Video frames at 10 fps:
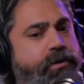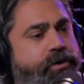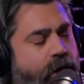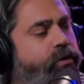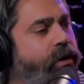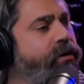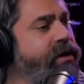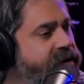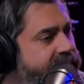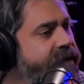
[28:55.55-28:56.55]
Joe
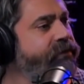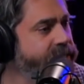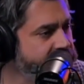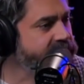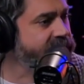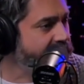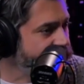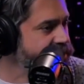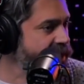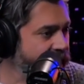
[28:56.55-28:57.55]
Rogan's given these
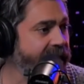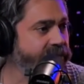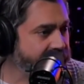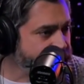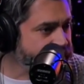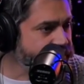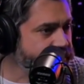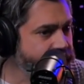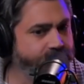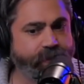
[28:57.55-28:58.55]
guys, I believe,
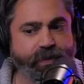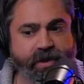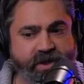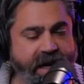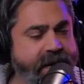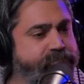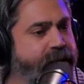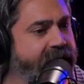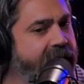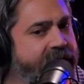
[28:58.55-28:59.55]
the same pay.